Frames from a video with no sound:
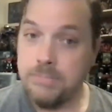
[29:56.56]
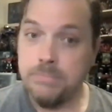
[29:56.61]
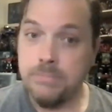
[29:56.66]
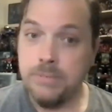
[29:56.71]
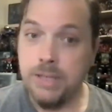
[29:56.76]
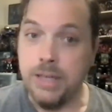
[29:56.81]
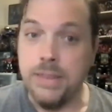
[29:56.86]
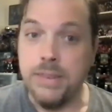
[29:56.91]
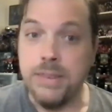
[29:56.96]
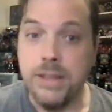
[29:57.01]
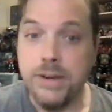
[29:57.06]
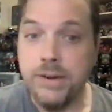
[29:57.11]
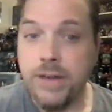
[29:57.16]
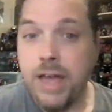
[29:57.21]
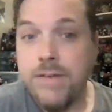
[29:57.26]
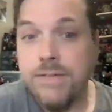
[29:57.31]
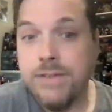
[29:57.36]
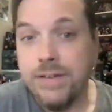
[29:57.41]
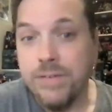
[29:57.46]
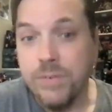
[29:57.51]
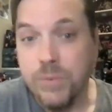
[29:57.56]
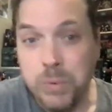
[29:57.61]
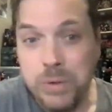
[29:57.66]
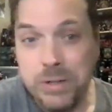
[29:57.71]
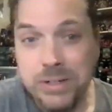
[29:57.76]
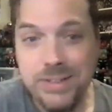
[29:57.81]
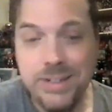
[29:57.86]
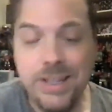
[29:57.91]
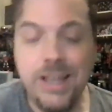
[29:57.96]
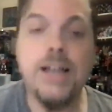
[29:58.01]
And there you have it,
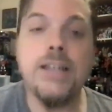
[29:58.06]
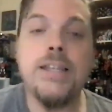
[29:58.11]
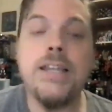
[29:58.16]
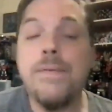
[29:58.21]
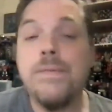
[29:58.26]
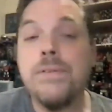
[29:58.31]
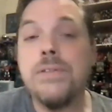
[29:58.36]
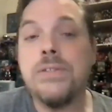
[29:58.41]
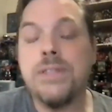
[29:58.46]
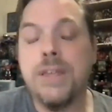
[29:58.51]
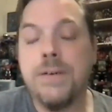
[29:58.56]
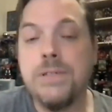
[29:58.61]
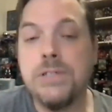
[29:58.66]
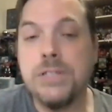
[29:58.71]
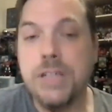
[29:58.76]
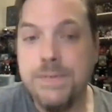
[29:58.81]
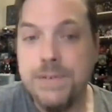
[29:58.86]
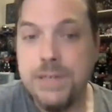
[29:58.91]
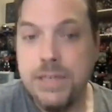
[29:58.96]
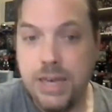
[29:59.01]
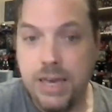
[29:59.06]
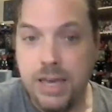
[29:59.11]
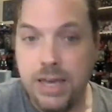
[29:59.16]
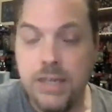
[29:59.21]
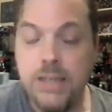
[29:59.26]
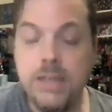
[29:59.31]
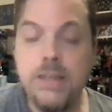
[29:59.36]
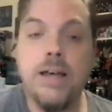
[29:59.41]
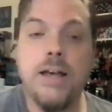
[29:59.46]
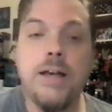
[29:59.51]
everyone. That was David Kaye.